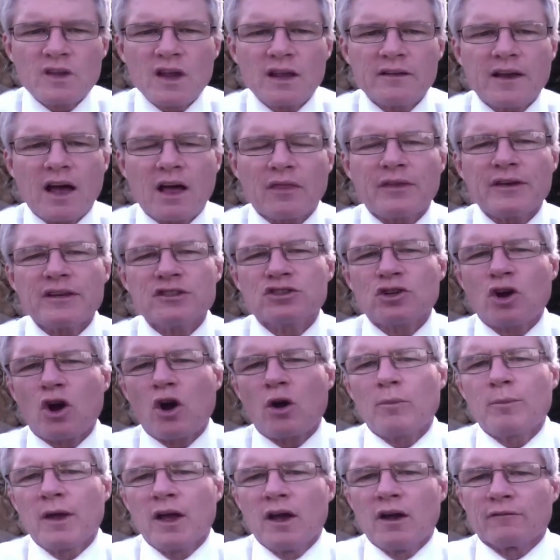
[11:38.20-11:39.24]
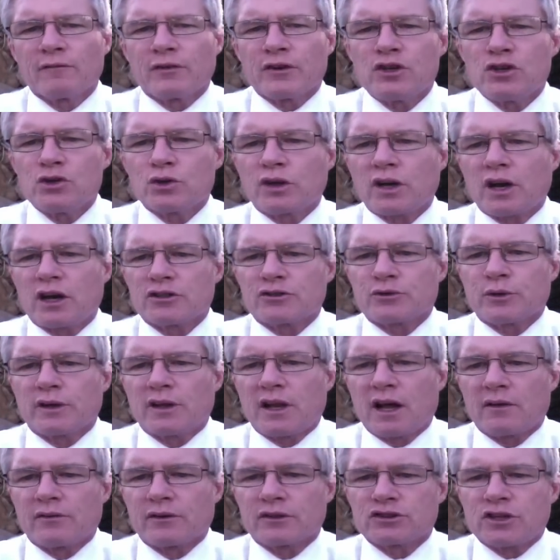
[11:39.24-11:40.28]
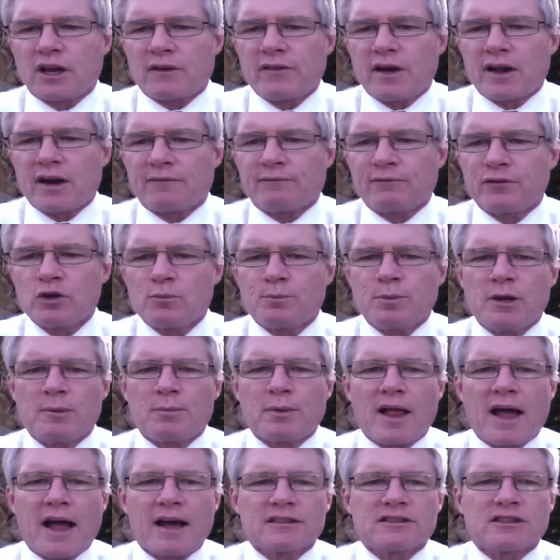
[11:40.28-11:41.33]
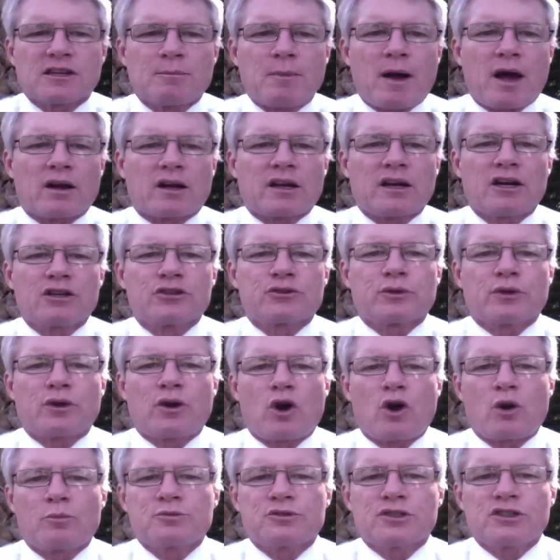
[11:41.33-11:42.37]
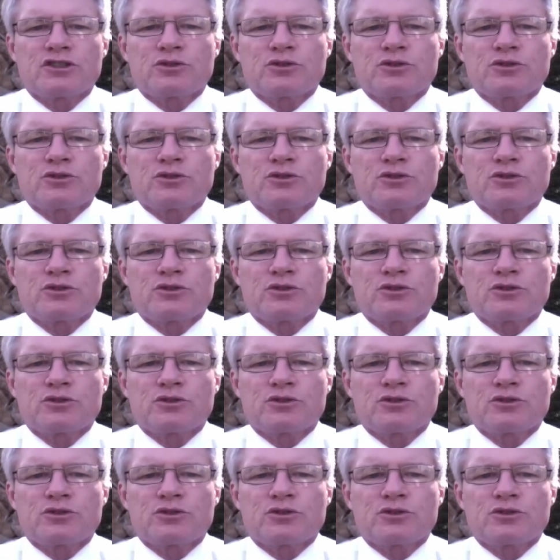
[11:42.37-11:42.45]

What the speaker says: Now this home, for you country lovers, I've had a few people ask about country homes.